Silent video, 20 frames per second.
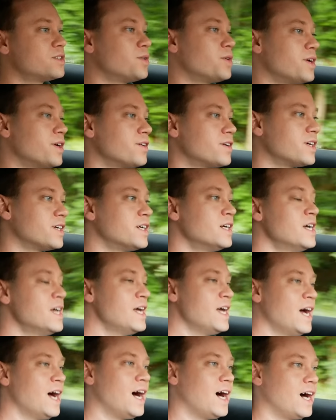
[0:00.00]
the Toyota.
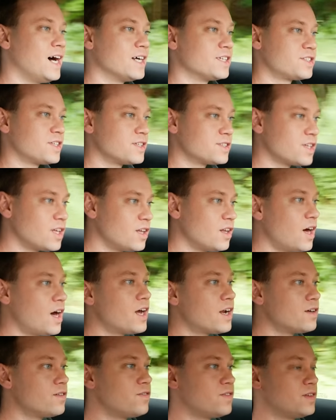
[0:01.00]
So there's a
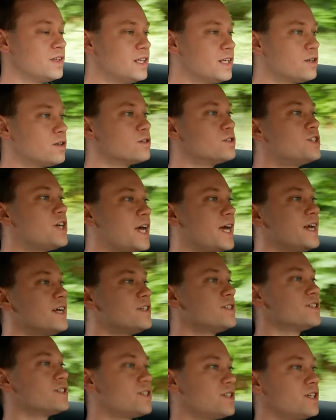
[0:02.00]
lot of little
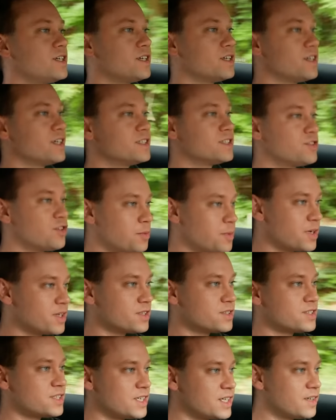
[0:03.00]
changes here. And so I'm going to
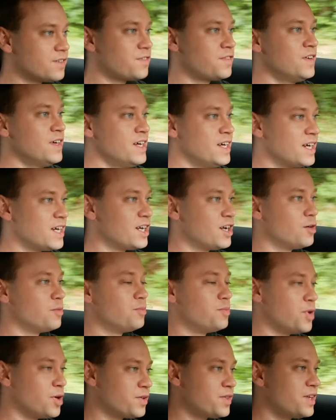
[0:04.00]
see if, you know,
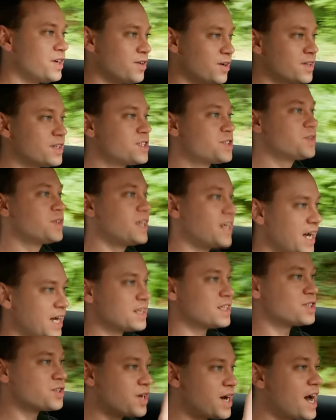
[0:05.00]
both here on the street
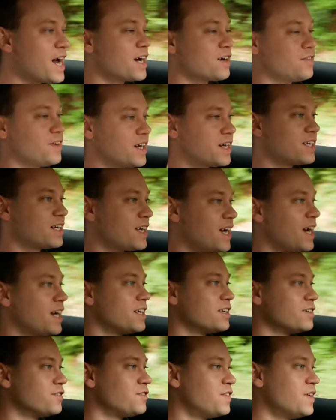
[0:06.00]
and the track, if I can
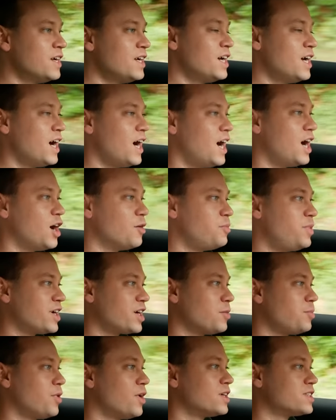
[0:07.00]
kind of pick
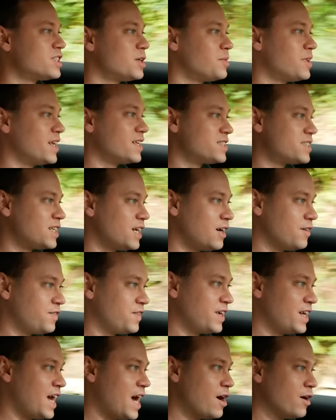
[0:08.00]
apart some of that stuff
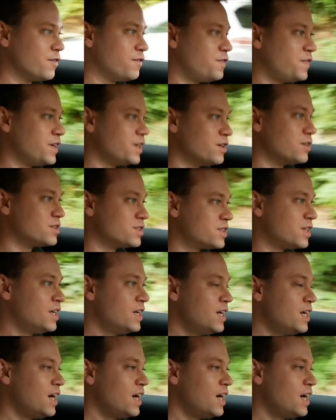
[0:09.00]
and how it feels.